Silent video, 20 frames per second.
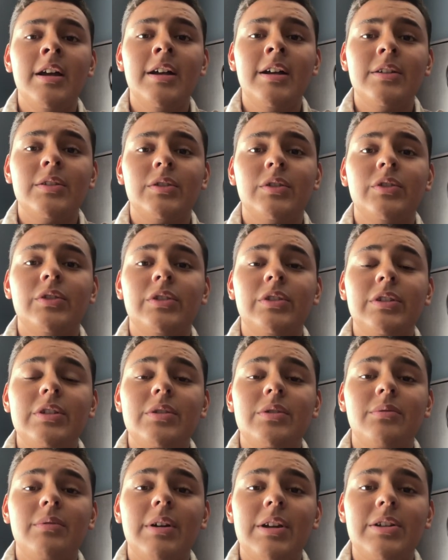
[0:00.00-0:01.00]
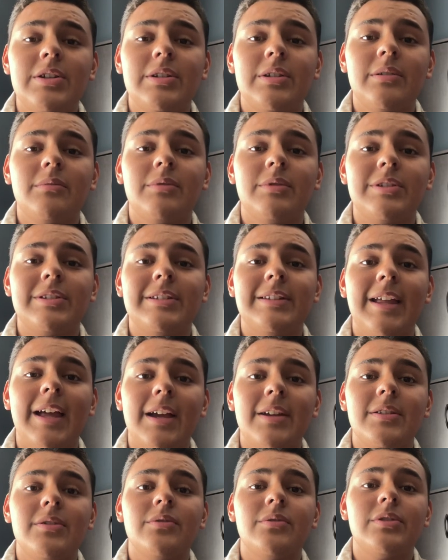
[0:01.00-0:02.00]
So the situation was
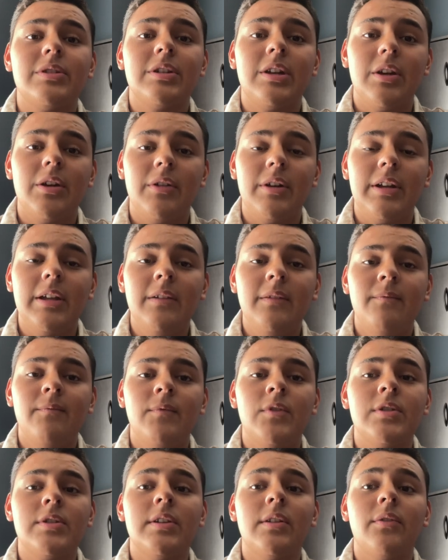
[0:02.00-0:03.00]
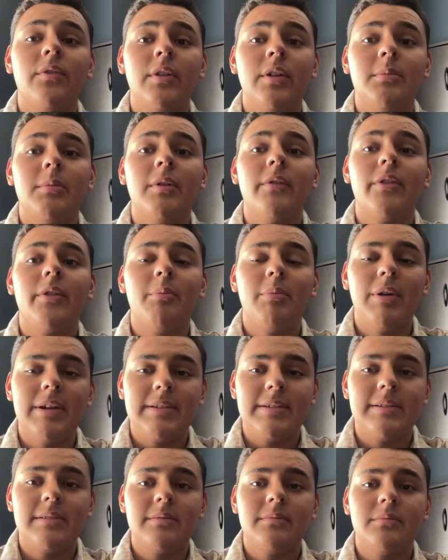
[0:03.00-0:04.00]
national security versus freedom of the
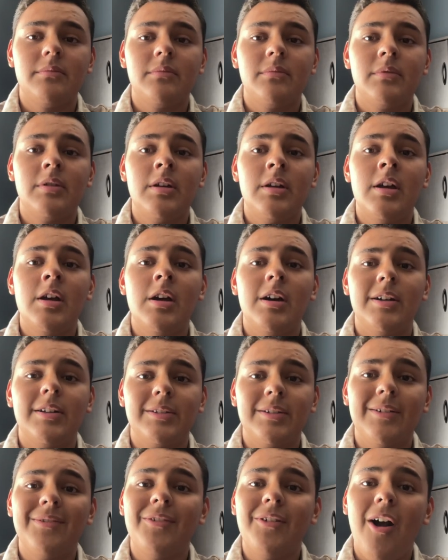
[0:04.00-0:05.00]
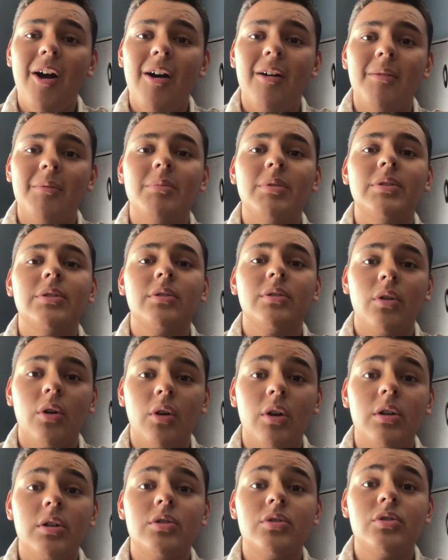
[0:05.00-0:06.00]
press. A tough call, but the
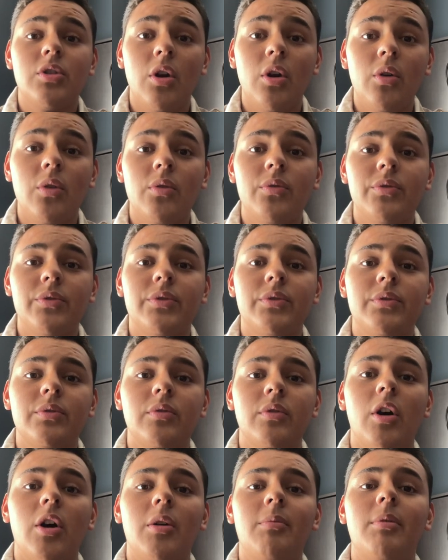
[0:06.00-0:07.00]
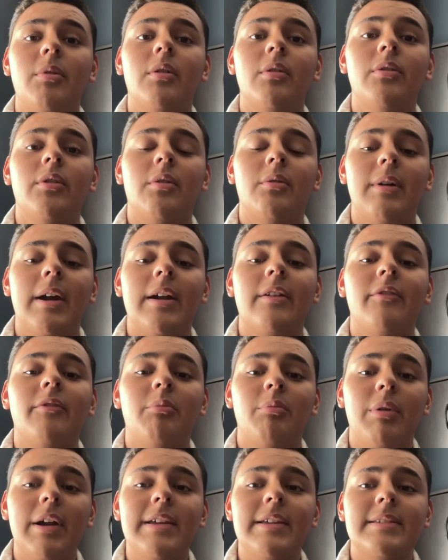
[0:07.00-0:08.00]
court chose to uphold the right
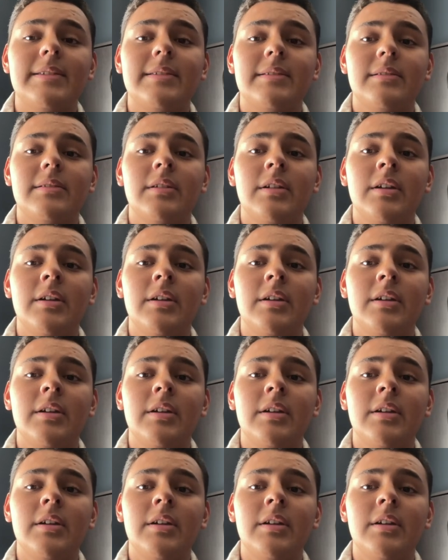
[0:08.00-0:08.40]
of press.